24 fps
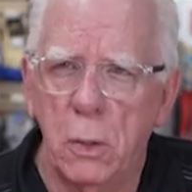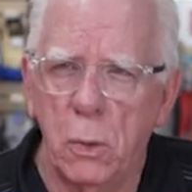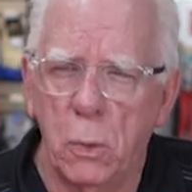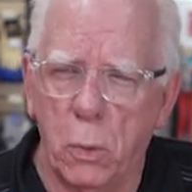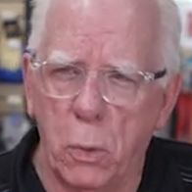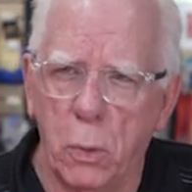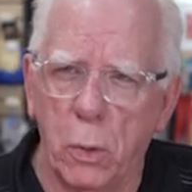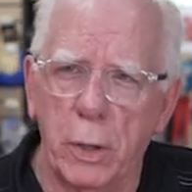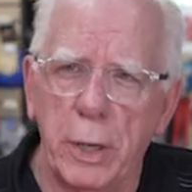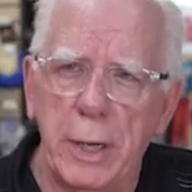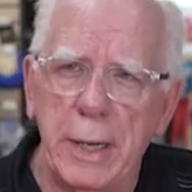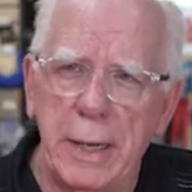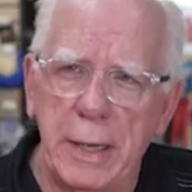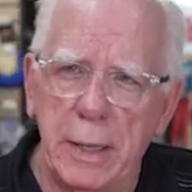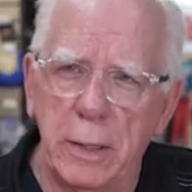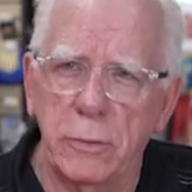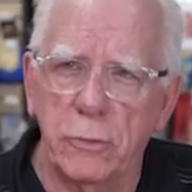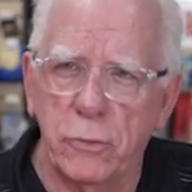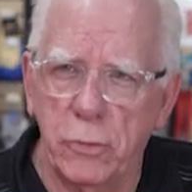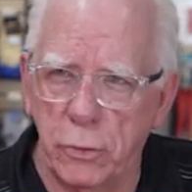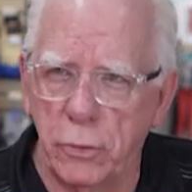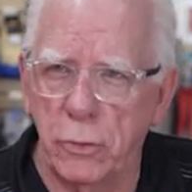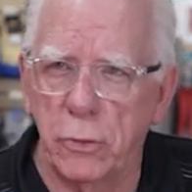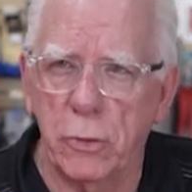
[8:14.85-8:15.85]
or
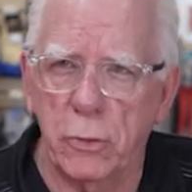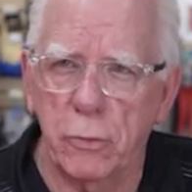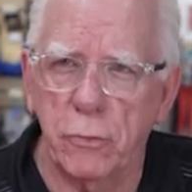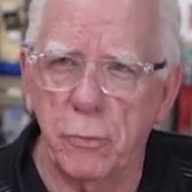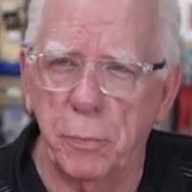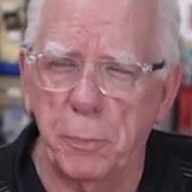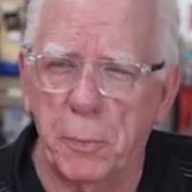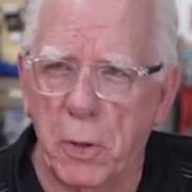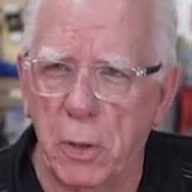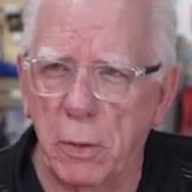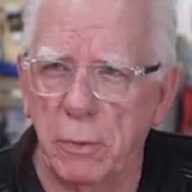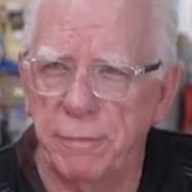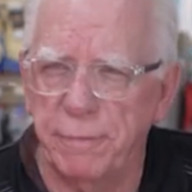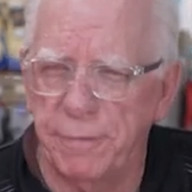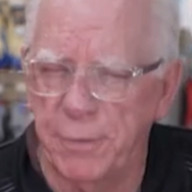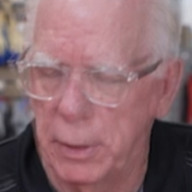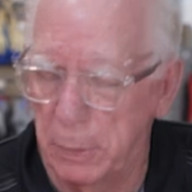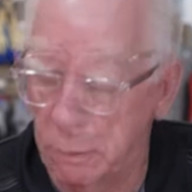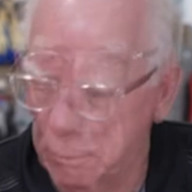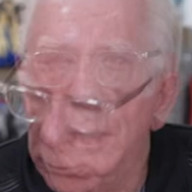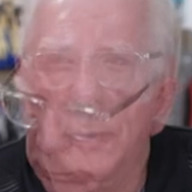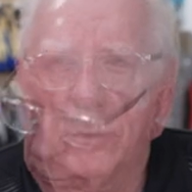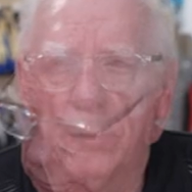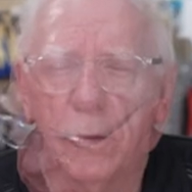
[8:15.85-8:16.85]
into your
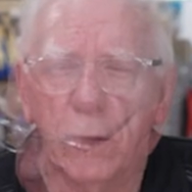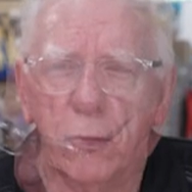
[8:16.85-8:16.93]
smartphone.